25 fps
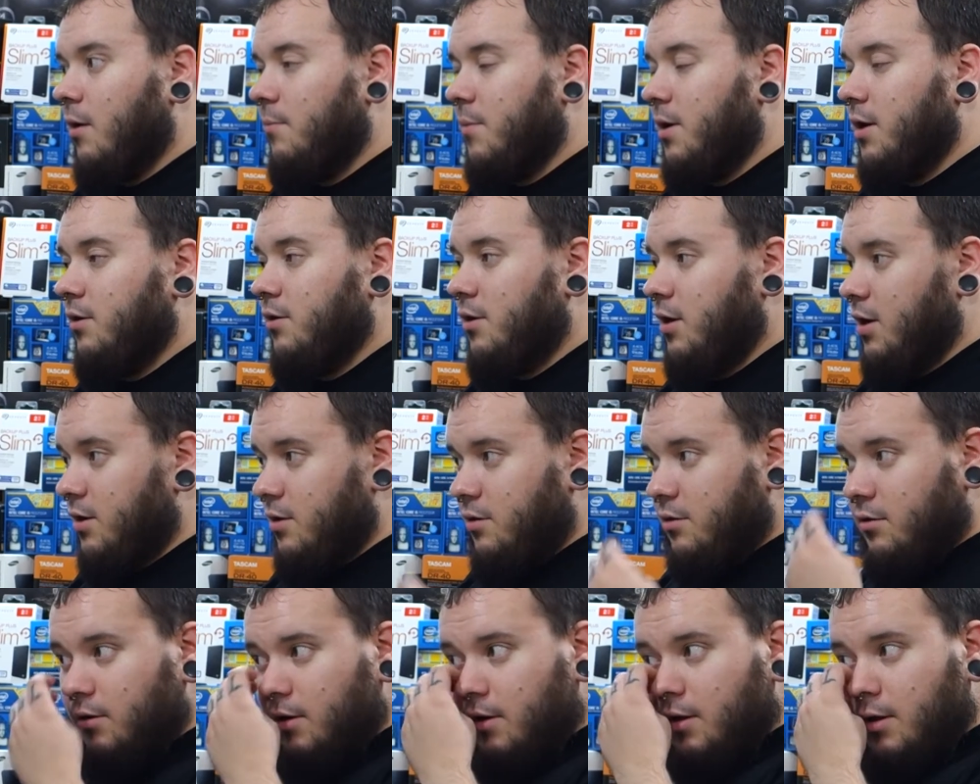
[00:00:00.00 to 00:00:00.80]
I mean, you
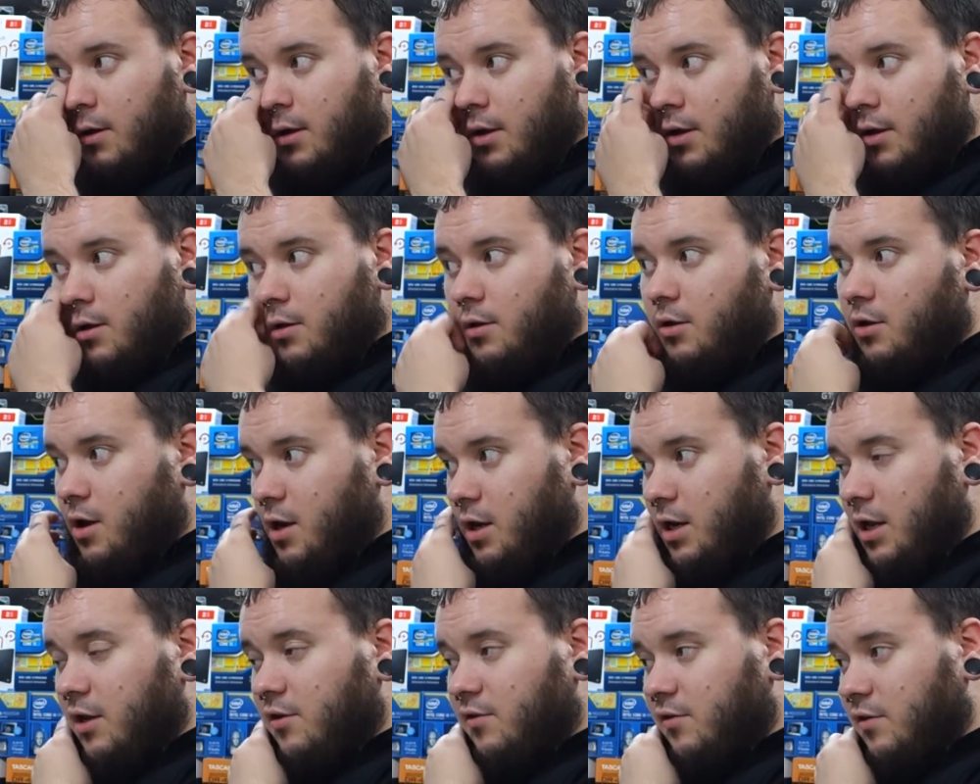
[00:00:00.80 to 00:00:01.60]

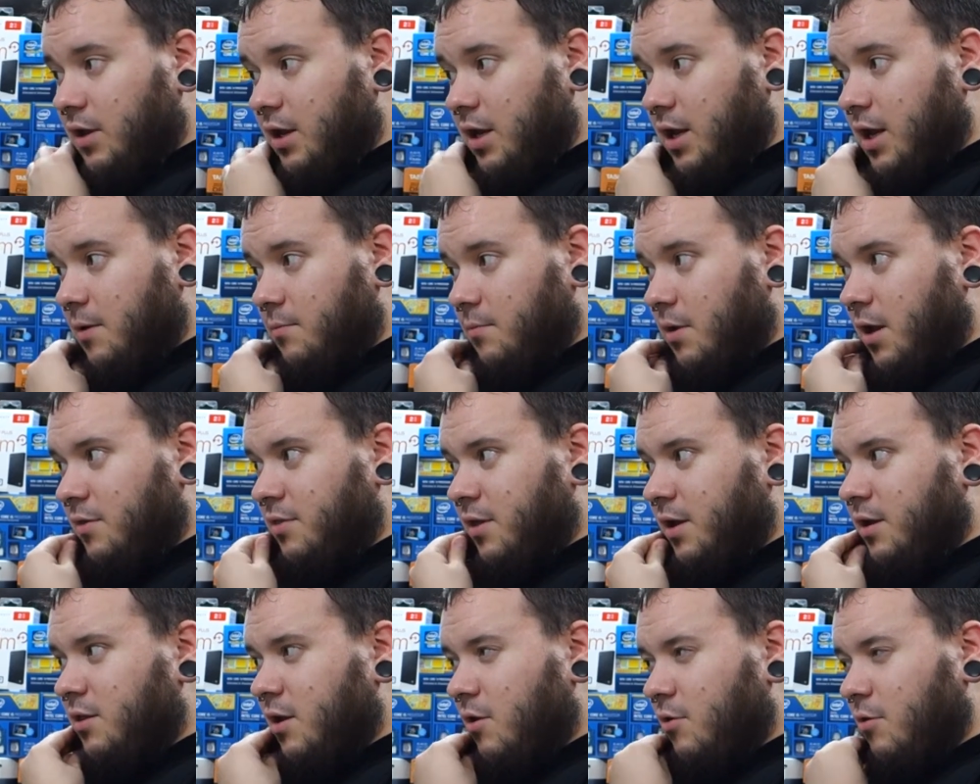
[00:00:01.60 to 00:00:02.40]
could easily get. I
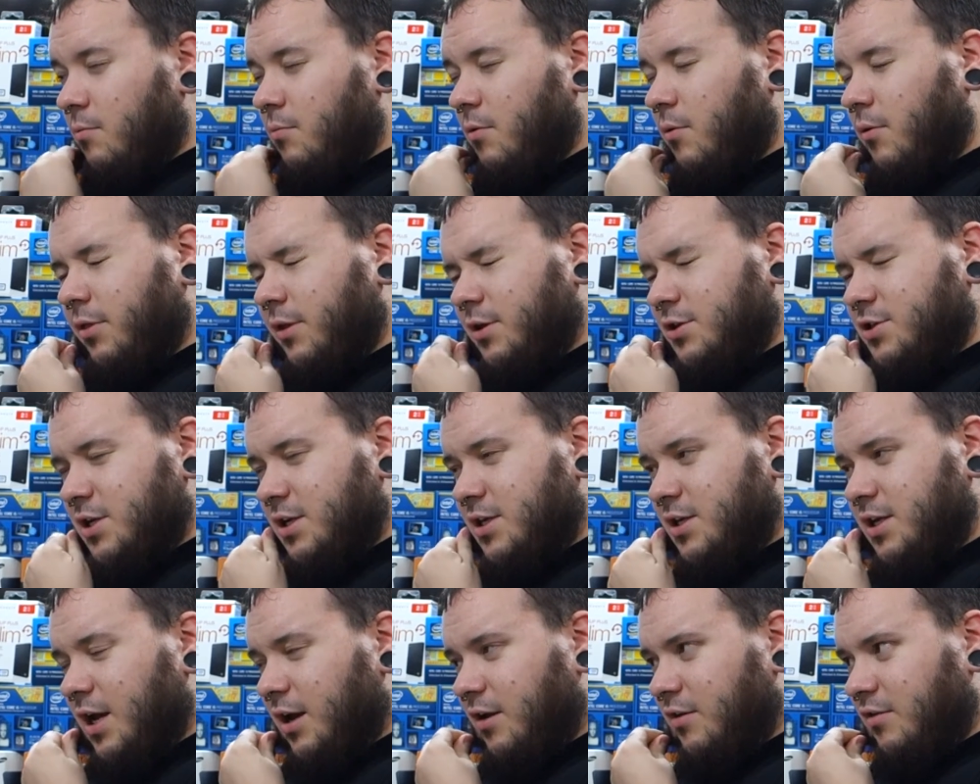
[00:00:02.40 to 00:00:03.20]
think they were with the
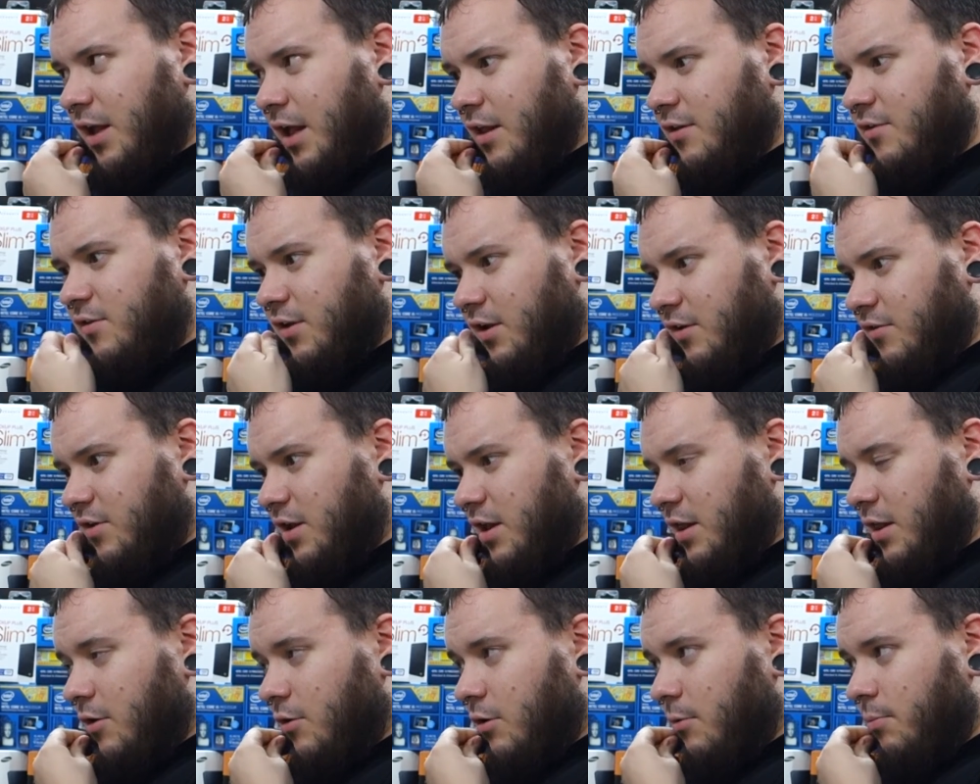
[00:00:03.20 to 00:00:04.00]
GTX
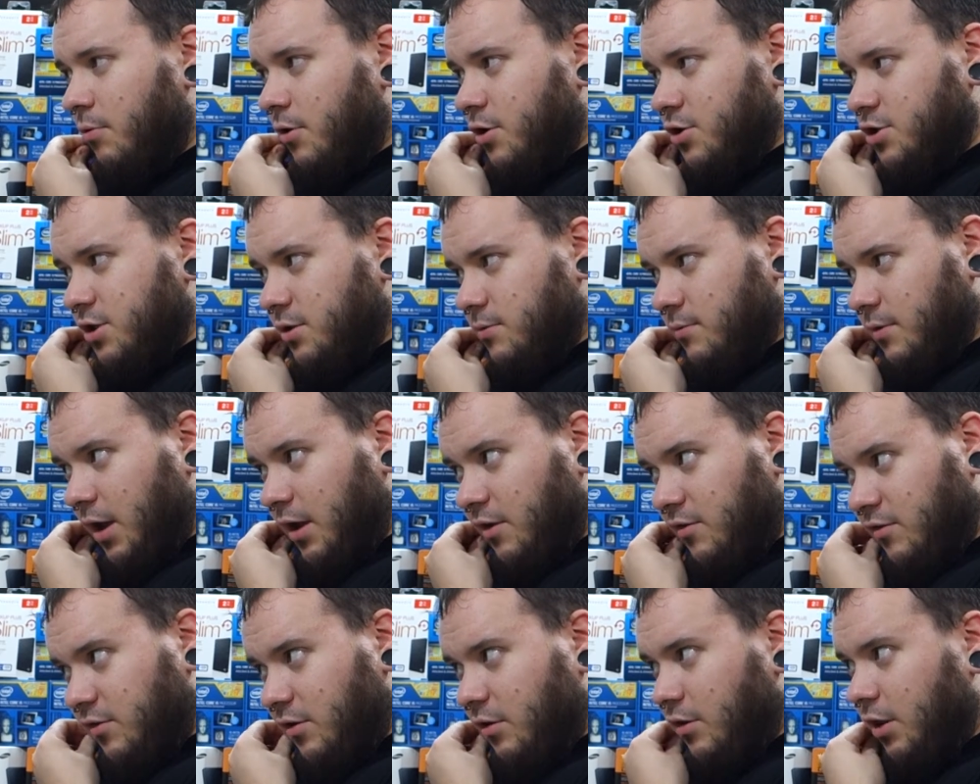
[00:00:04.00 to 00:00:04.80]
1060. They were pushing
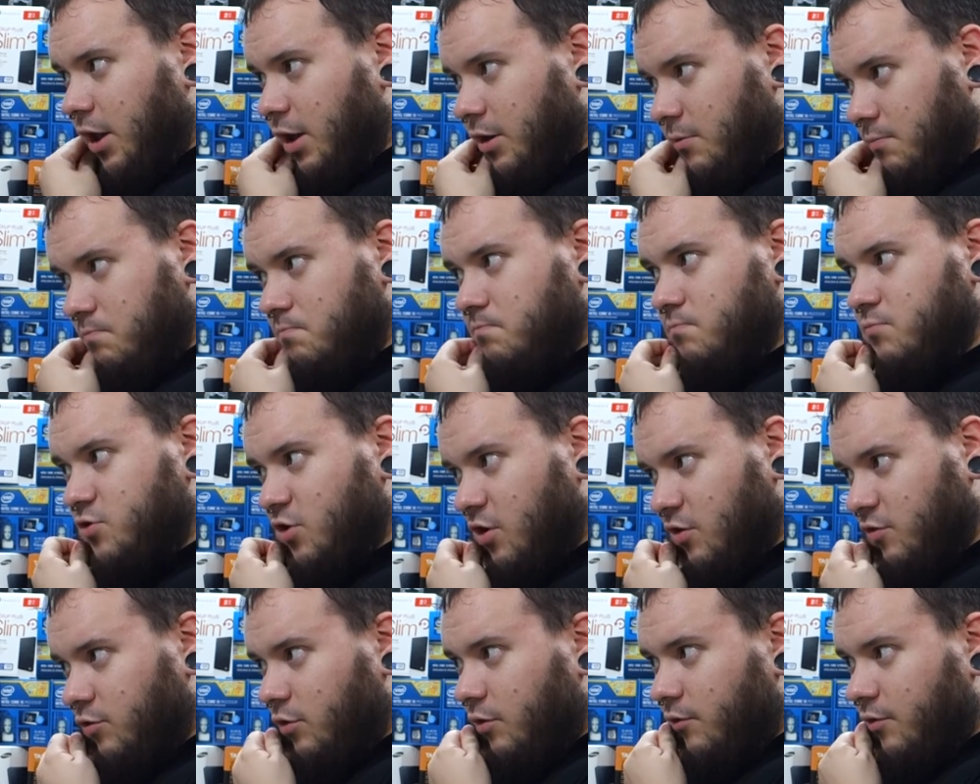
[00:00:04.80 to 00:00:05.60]
like still like
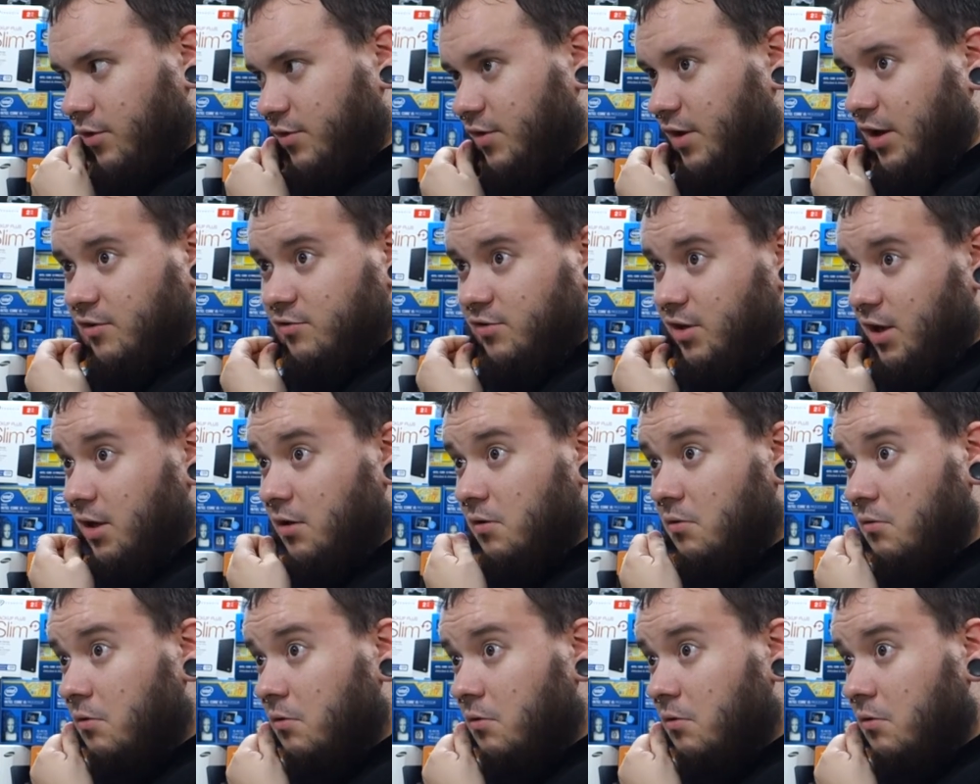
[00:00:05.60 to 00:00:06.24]
just over 60.